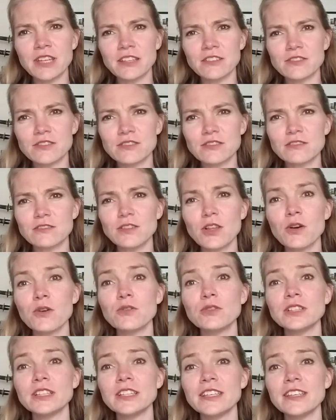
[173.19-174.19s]
and
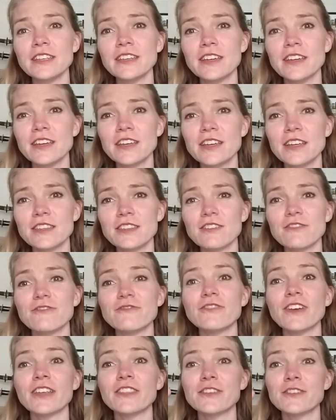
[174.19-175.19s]
slowly the
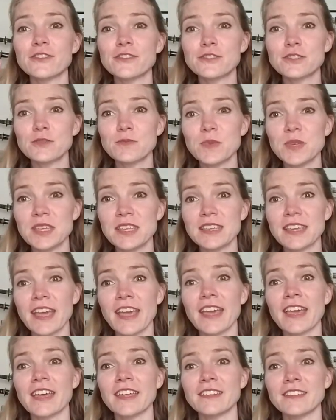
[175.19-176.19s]
feathers
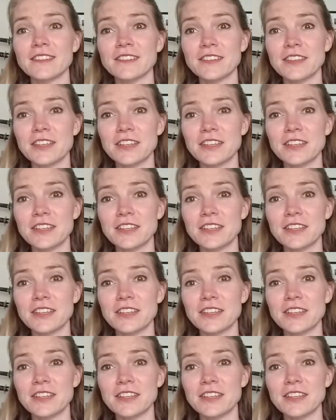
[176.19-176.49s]
began